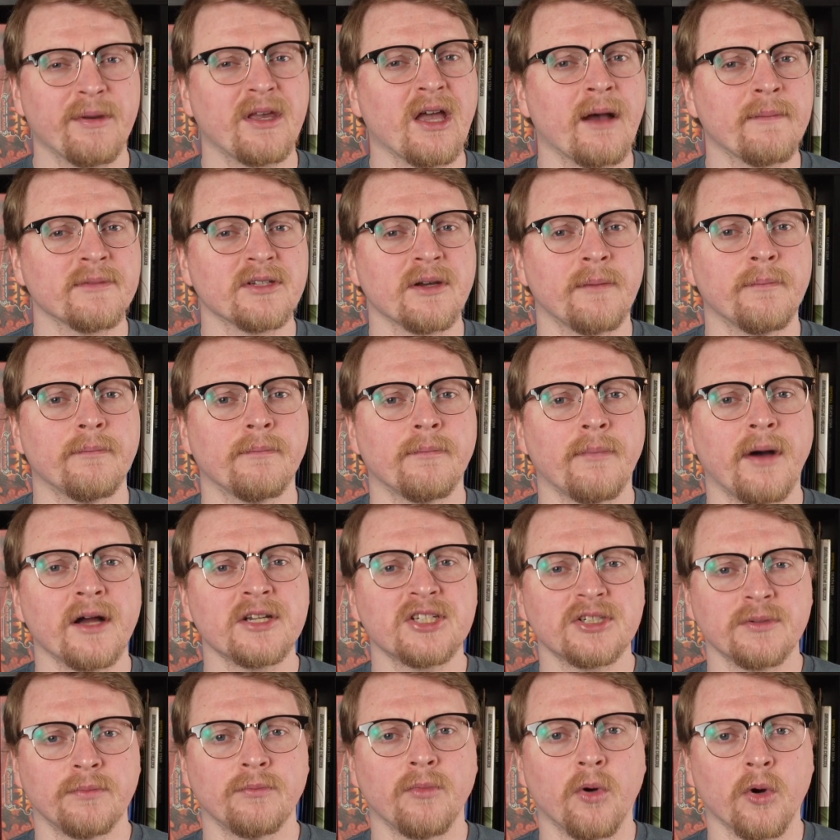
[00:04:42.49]
becomes a
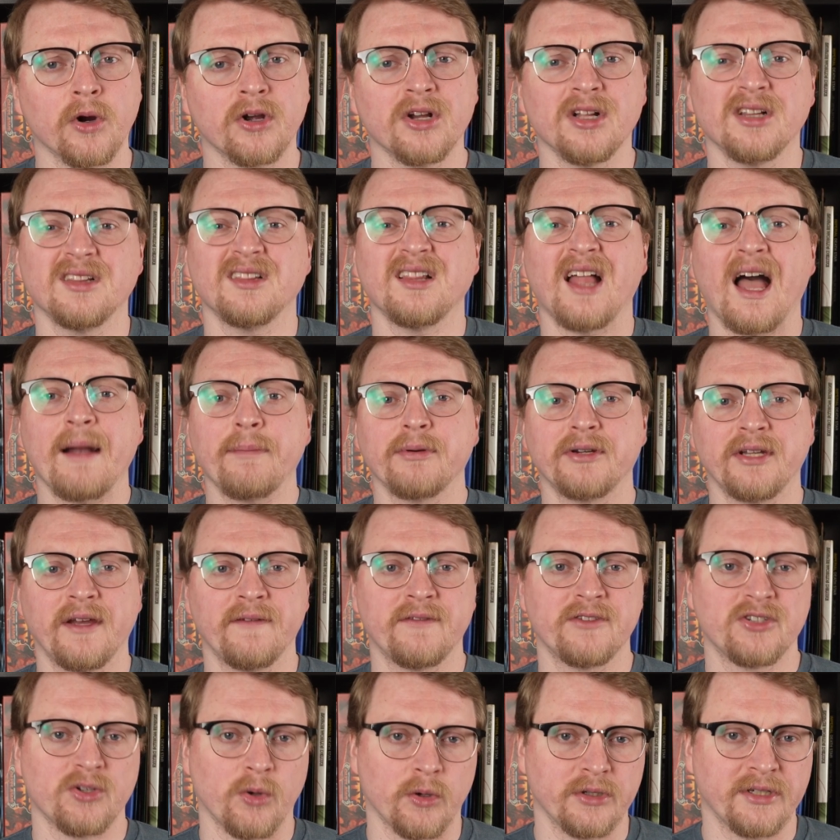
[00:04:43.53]
much more
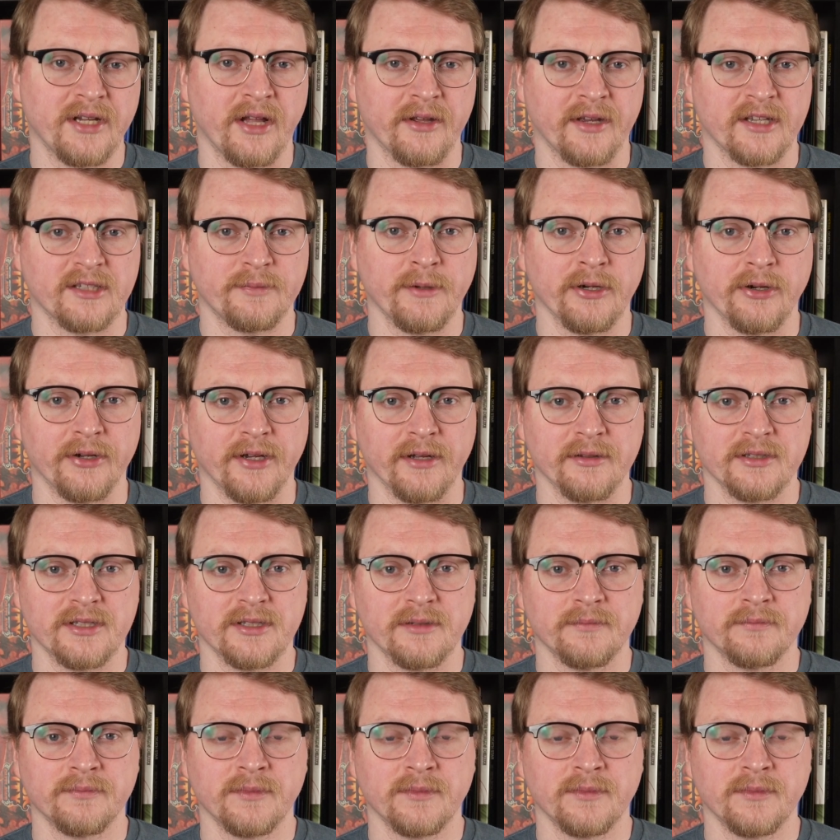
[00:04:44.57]
collaborative storytelling experience.